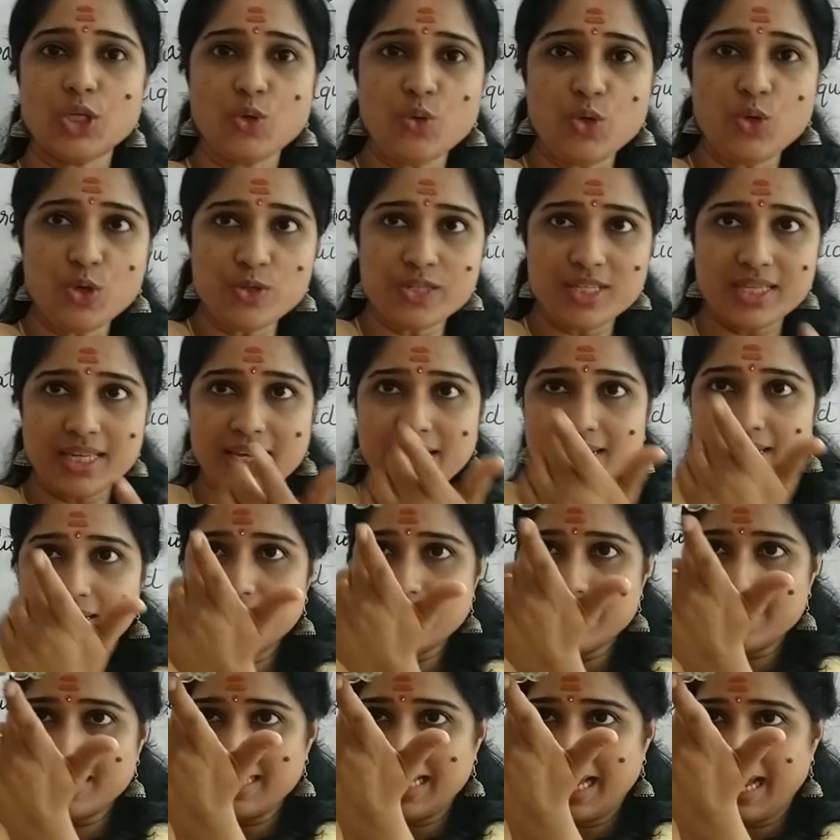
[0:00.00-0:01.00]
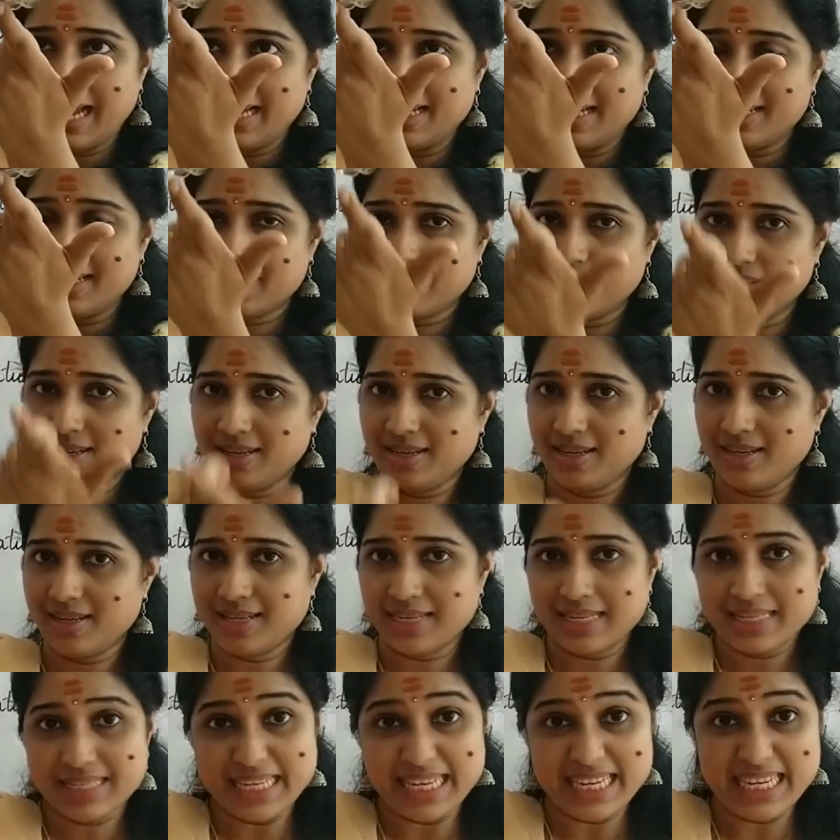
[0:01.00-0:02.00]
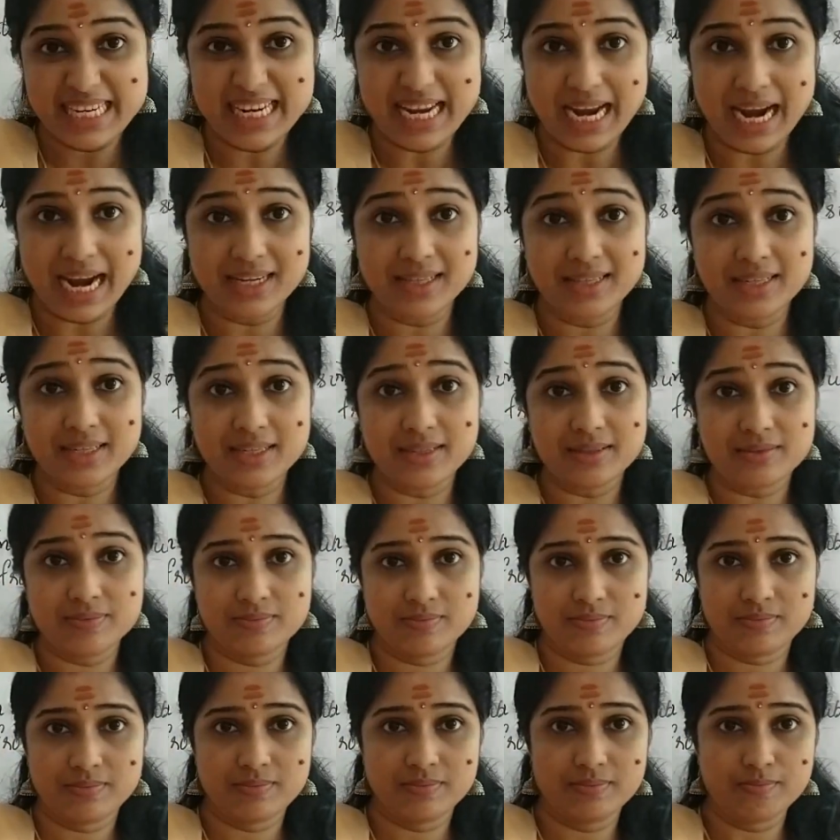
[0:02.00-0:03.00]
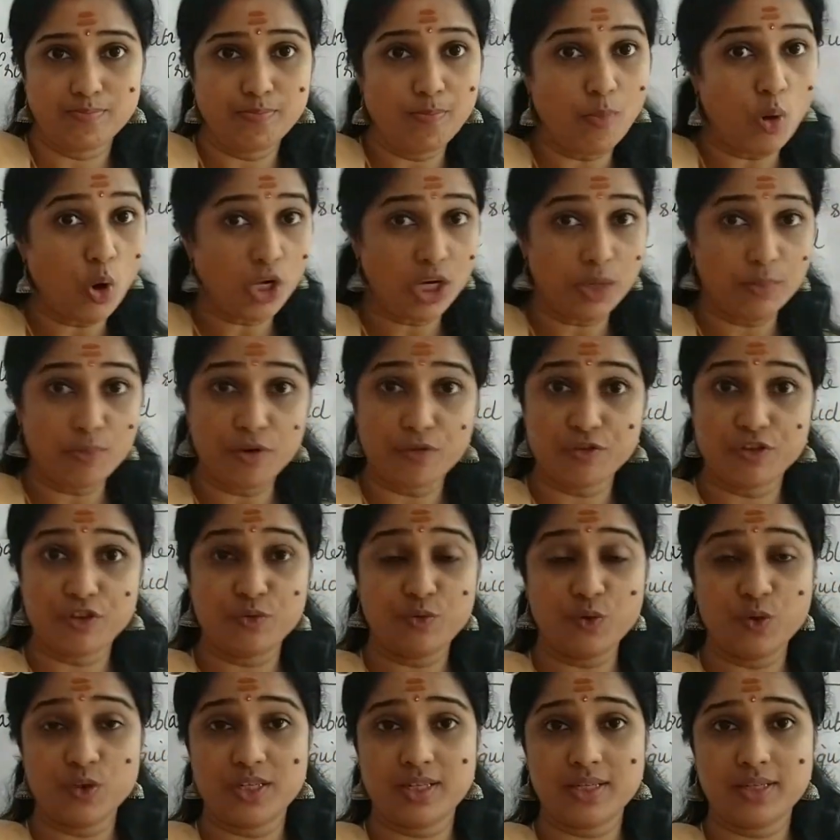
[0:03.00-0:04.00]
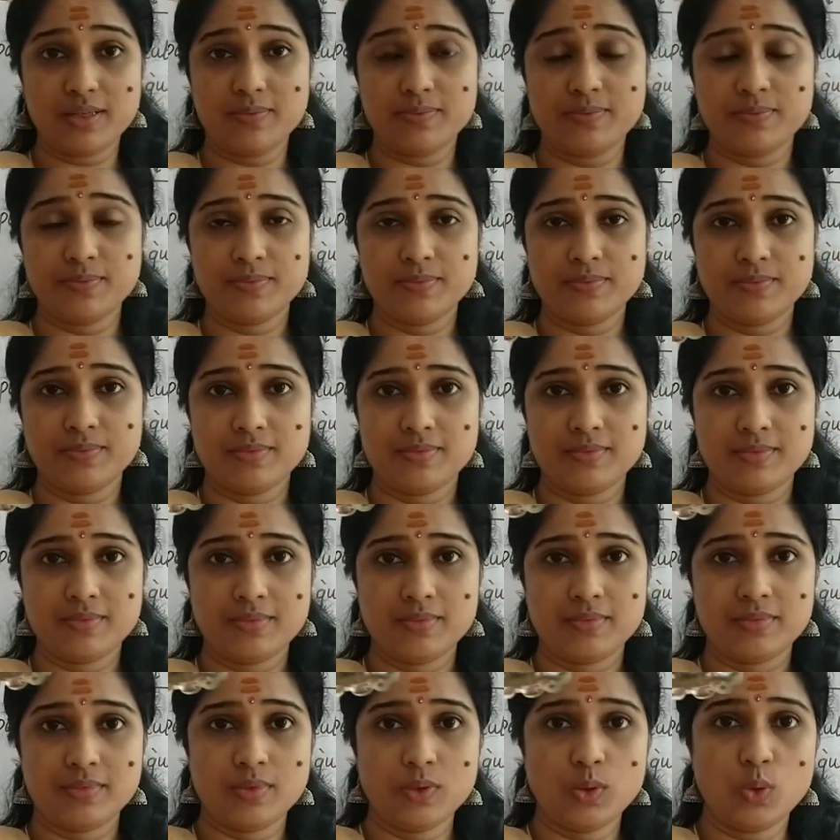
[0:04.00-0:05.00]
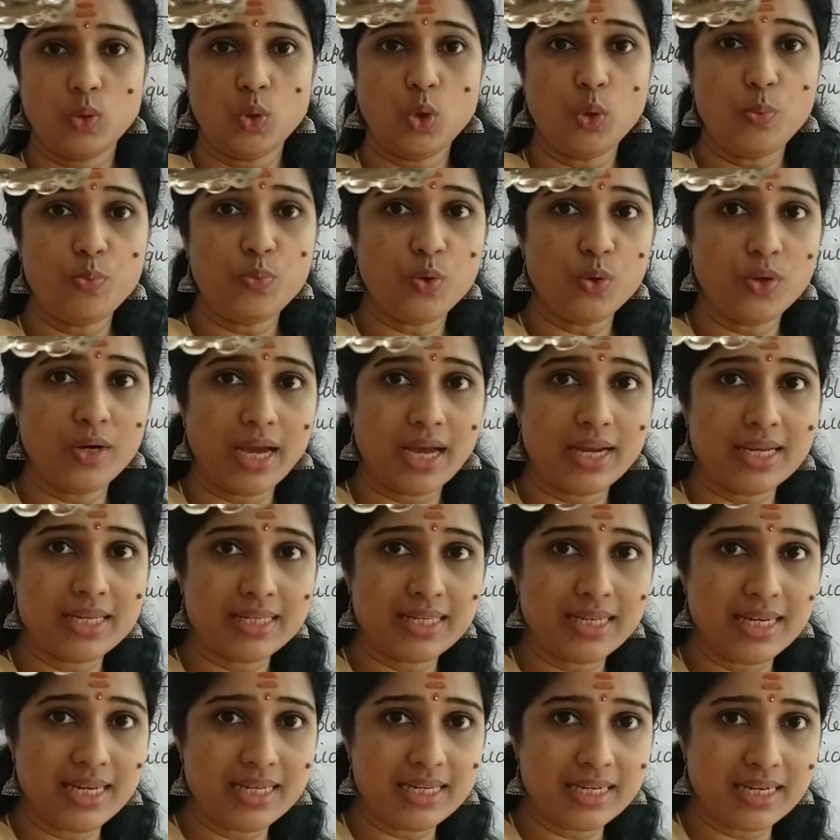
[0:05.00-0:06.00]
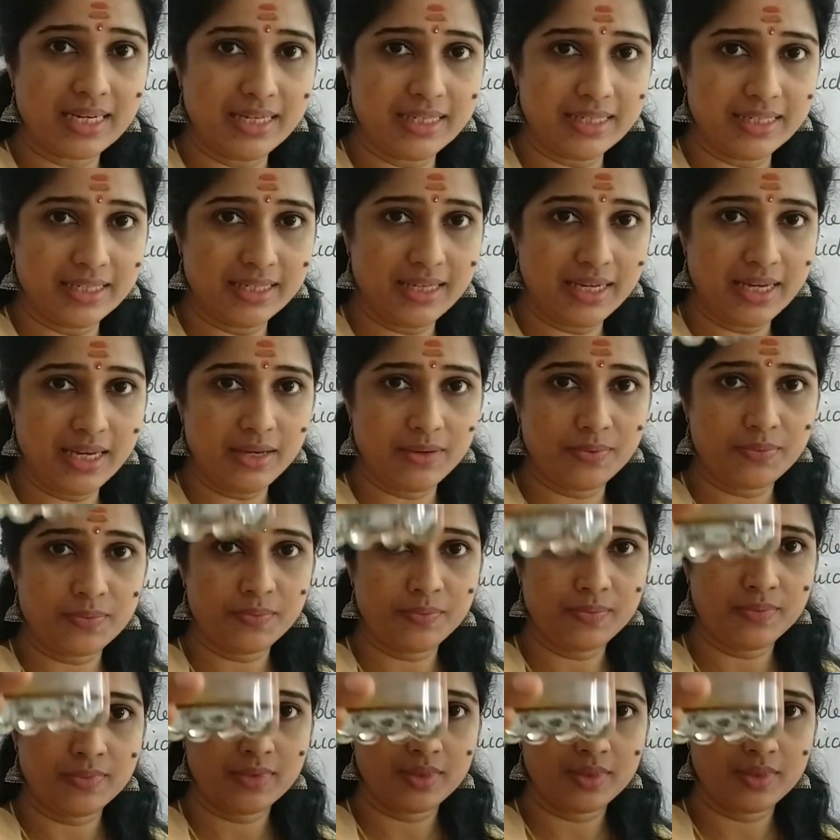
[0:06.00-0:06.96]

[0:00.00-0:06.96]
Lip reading: Could you see the sand settle at the bottom of the water? Hope you can see it clearly.